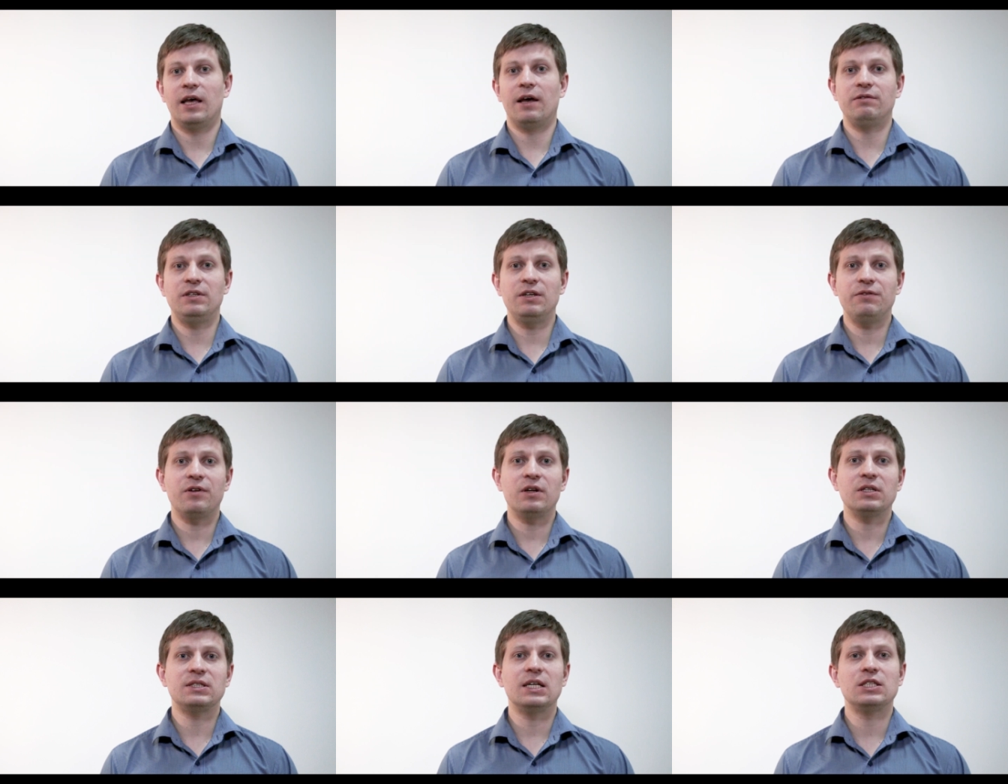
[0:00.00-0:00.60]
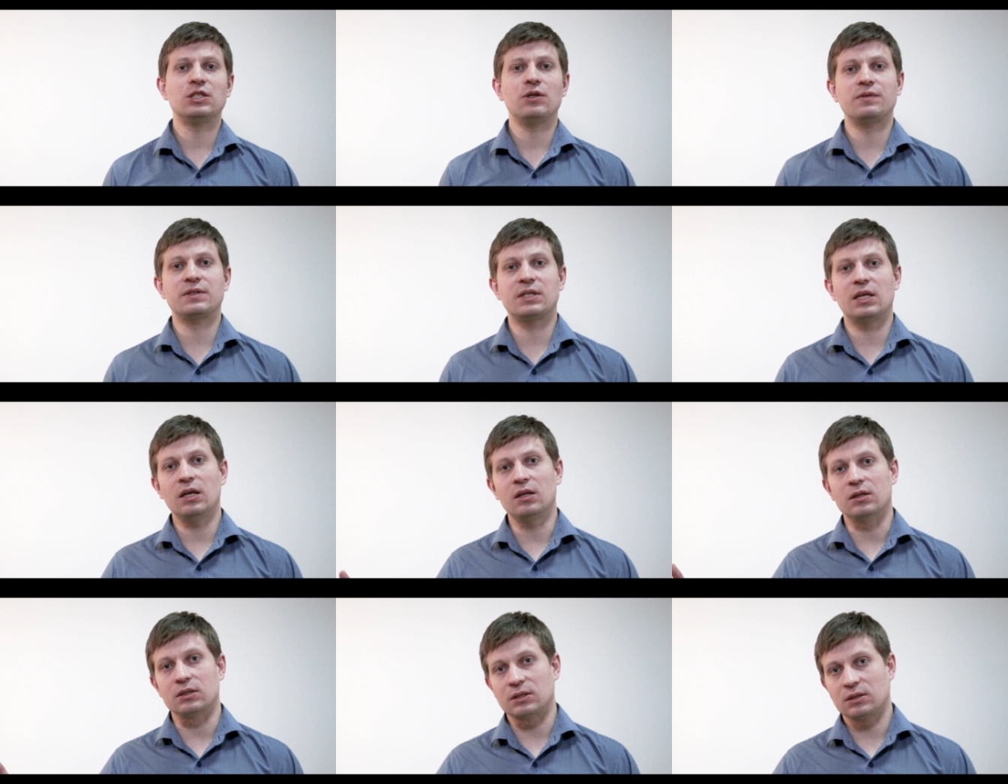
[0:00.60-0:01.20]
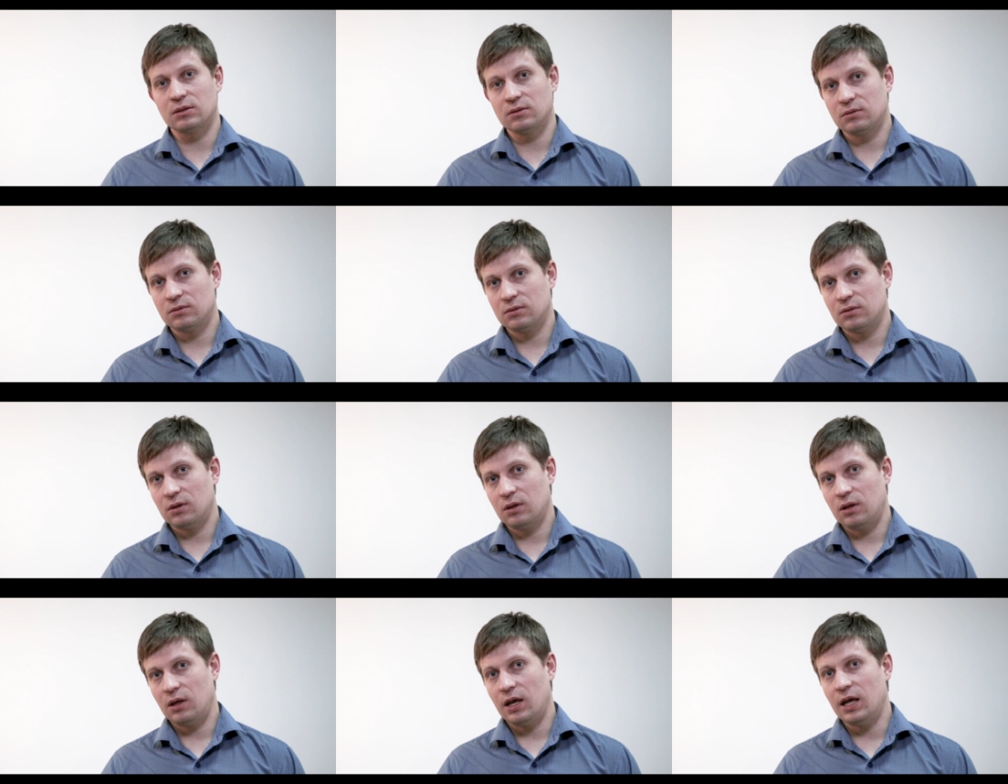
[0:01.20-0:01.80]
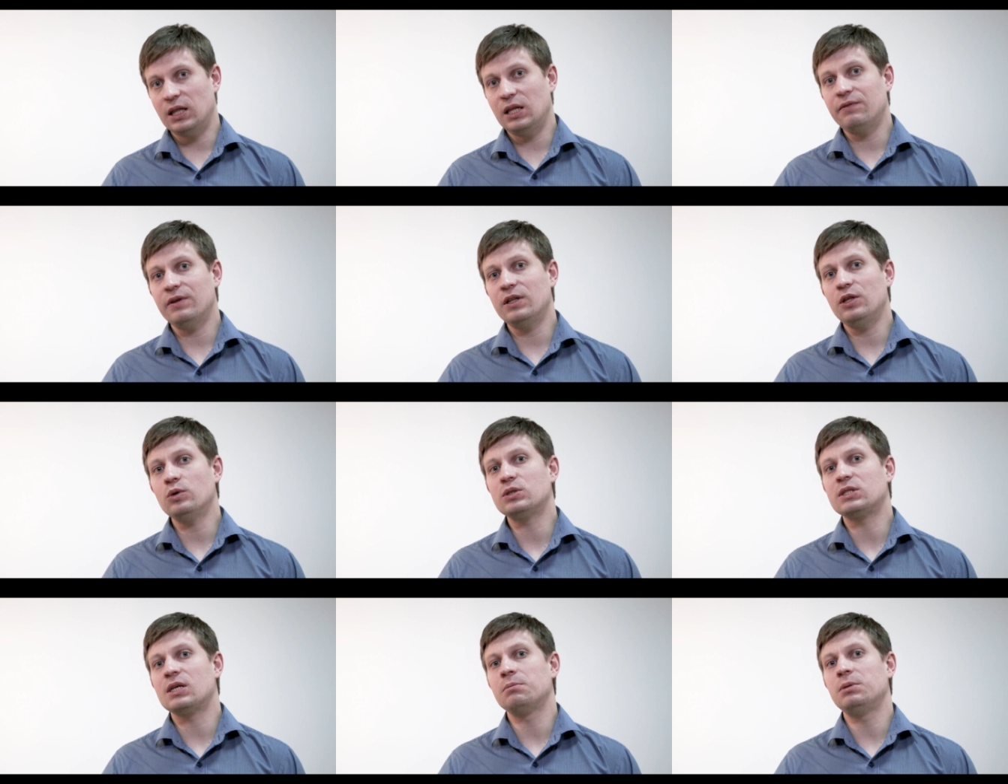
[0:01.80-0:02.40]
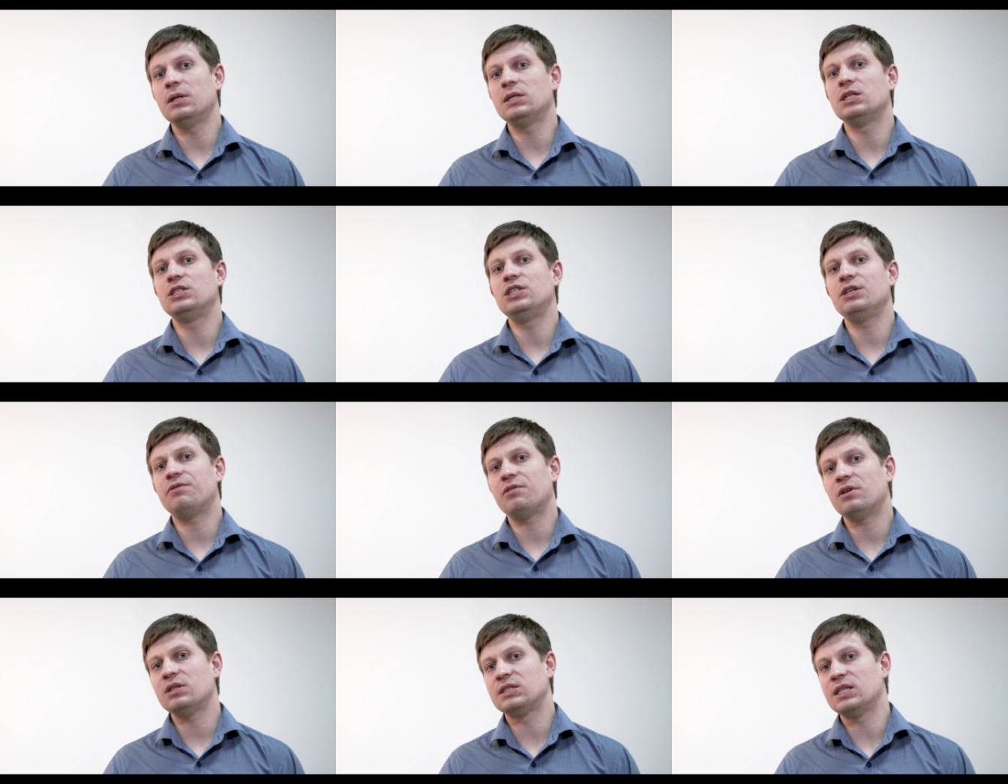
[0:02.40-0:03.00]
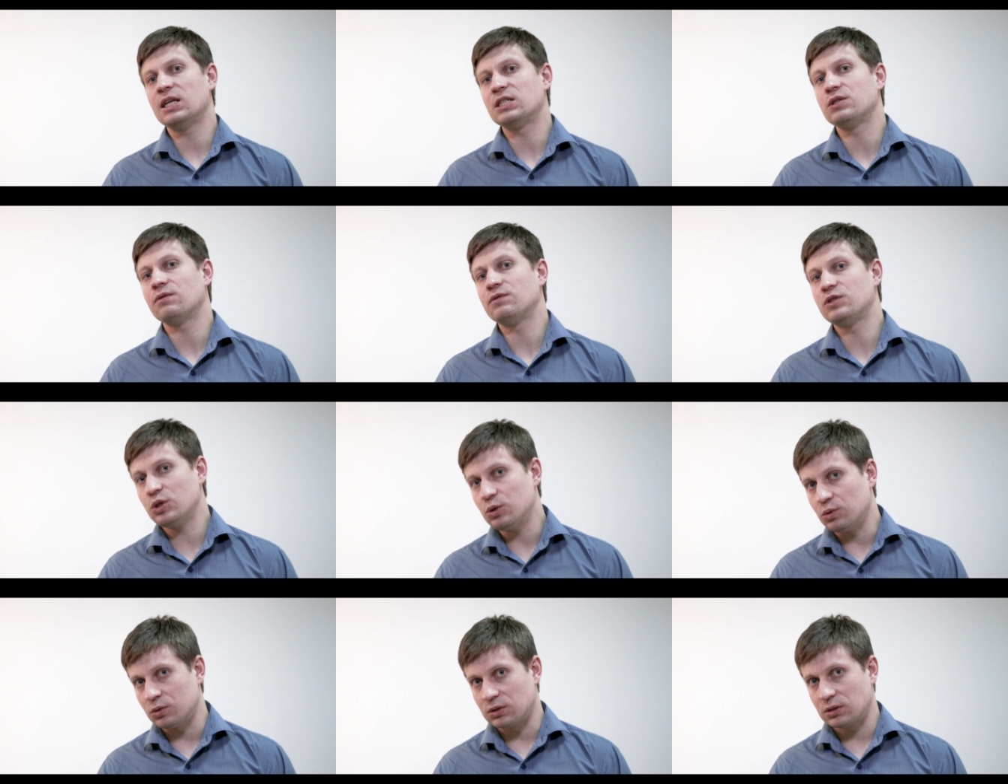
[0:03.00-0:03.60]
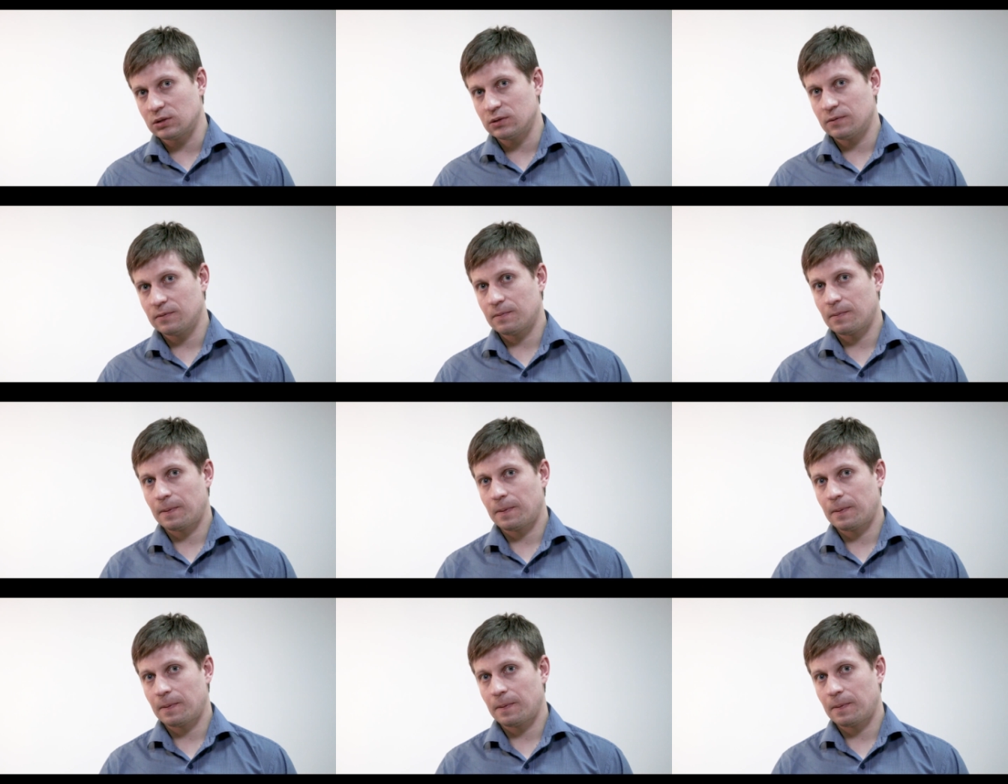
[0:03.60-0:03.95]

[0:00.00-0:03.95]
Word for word: have different sets of skills and even use completely different sets of tools.